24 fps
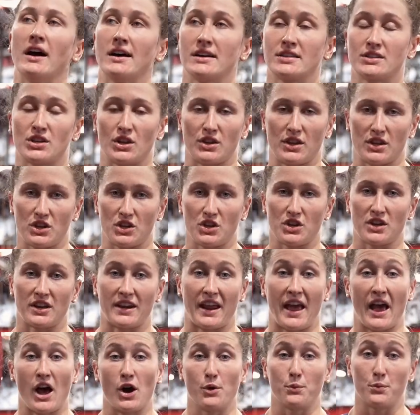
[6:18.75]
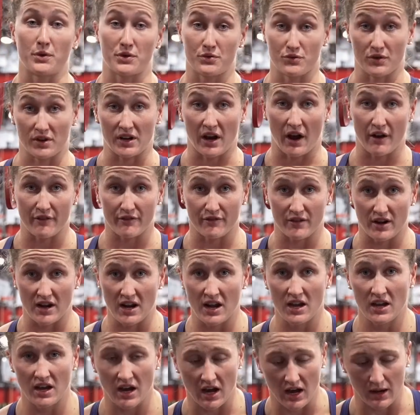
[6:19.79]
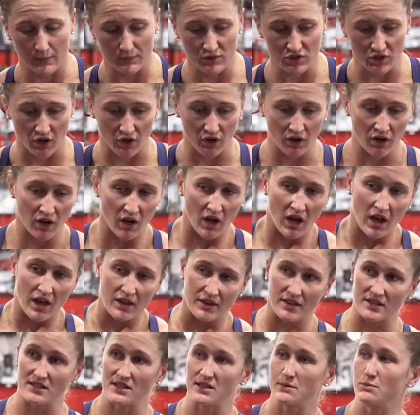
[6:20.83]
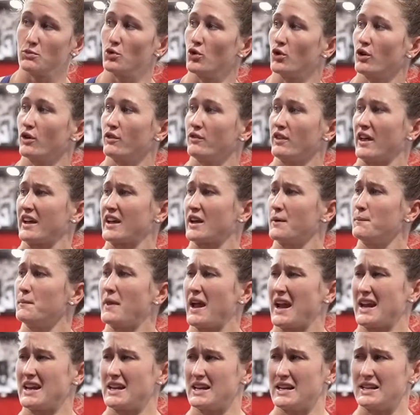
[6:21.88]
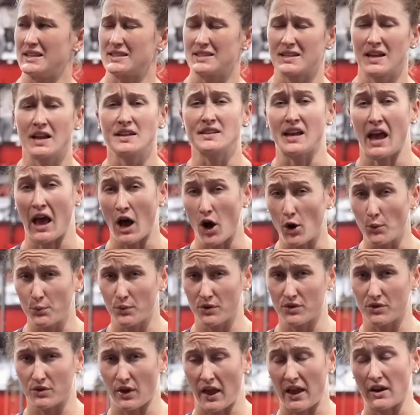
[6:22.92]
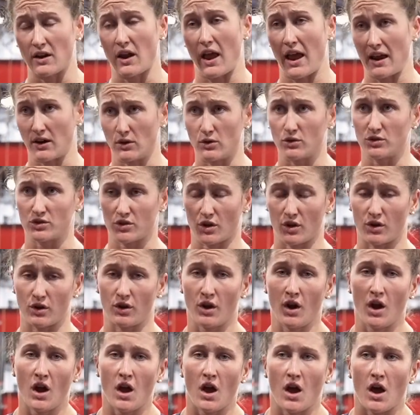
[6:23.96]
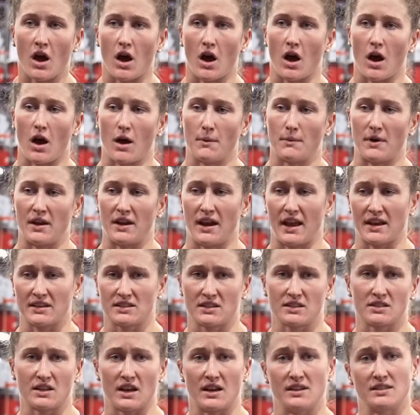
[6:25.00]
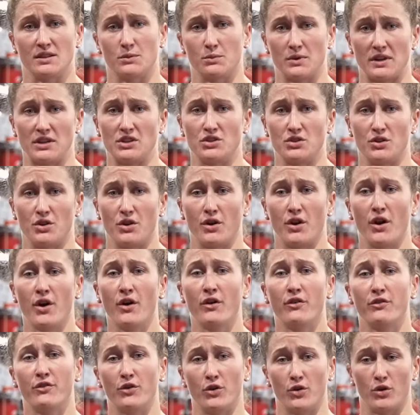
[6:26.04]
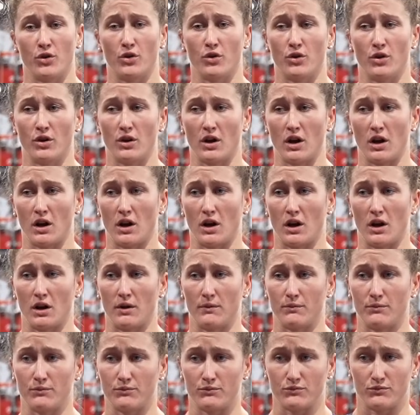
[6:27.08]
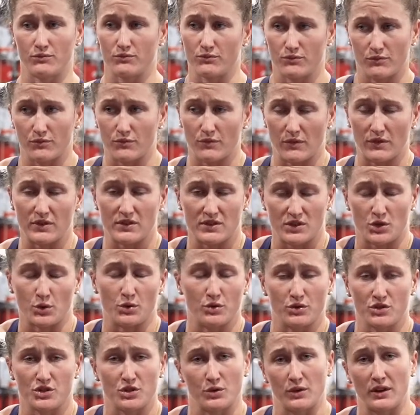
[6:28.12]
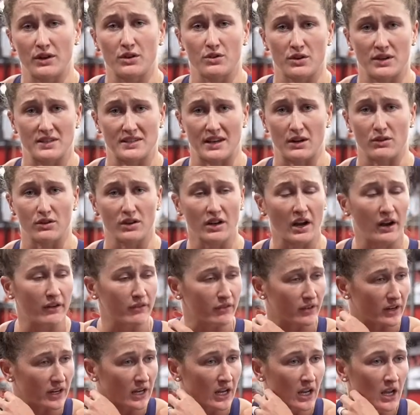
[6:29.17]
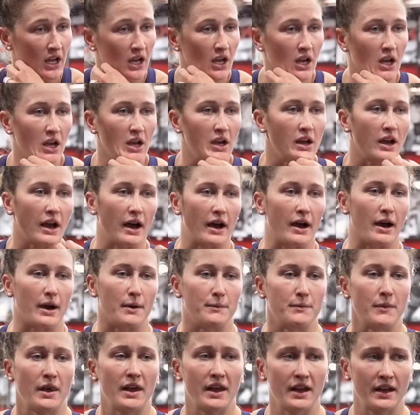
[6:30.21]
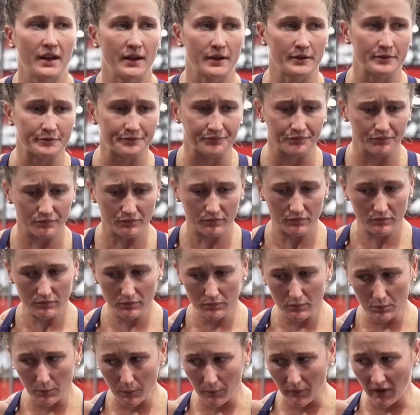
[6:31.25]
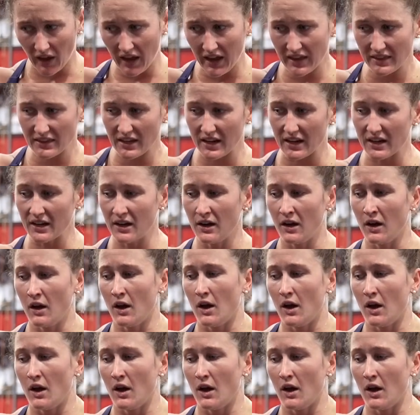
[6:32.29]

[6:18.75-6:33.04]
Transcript: so that you can help with recovery. So this is more of like a maintenance to help with, and also an exercise that we do for to increase our recovery. And then